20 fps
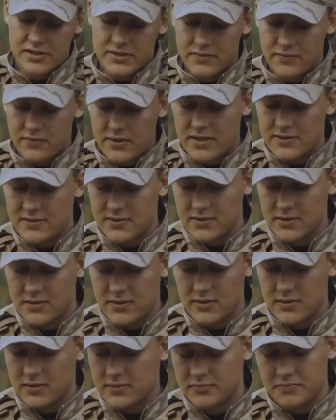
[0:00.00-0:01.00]
I don't know if it's
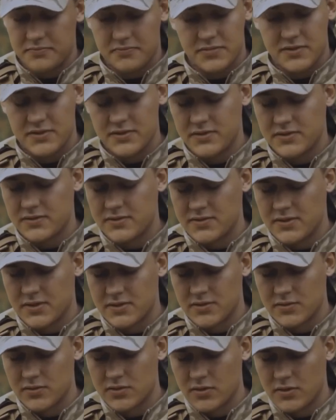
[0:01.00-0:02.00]
possible to develop
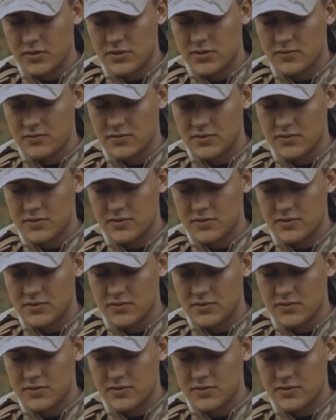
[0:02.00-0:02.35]
this, is